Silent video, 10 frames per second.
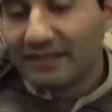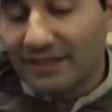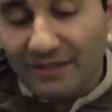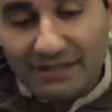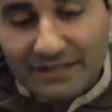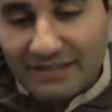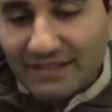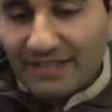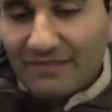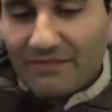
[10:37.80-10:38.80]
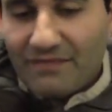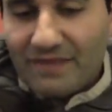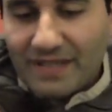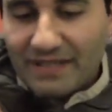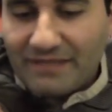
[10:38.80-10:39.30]
So it's
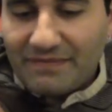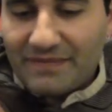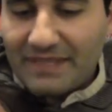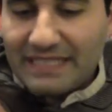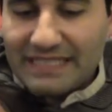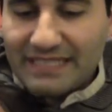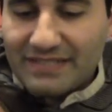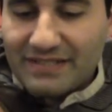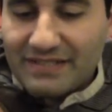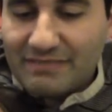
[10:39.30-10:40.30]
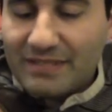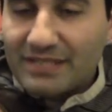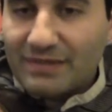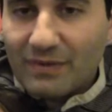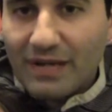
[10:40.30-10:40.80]
very fun to just
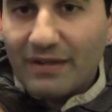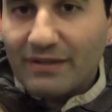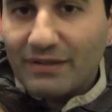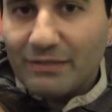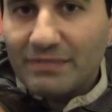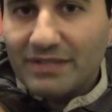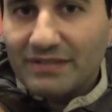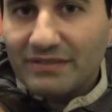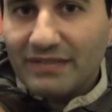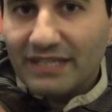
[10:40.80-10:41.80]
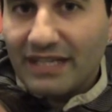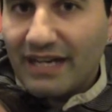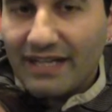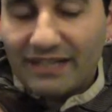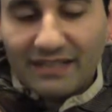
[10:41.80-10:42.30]
mess around in open tuning.
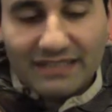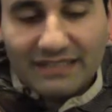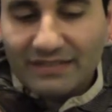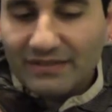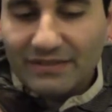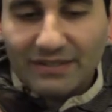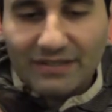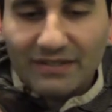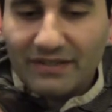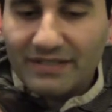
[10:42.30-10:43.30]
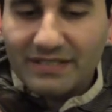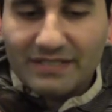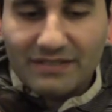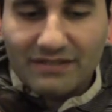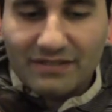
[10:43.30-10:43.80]
I honestly learned all
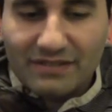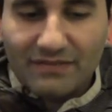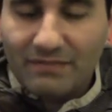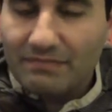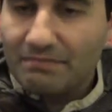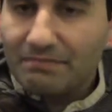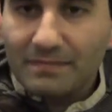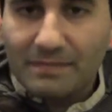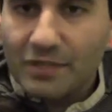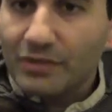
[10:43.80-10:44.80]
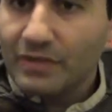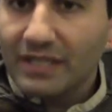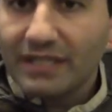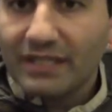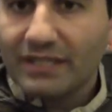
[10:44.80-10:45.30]
this just from
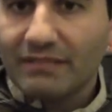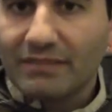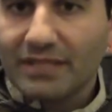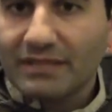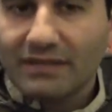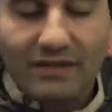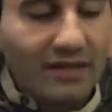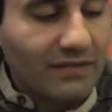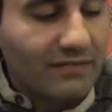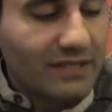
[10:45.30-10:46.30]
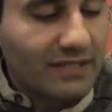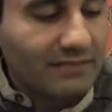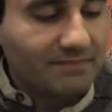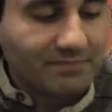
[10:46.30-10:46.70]
tuning it and messing around with it.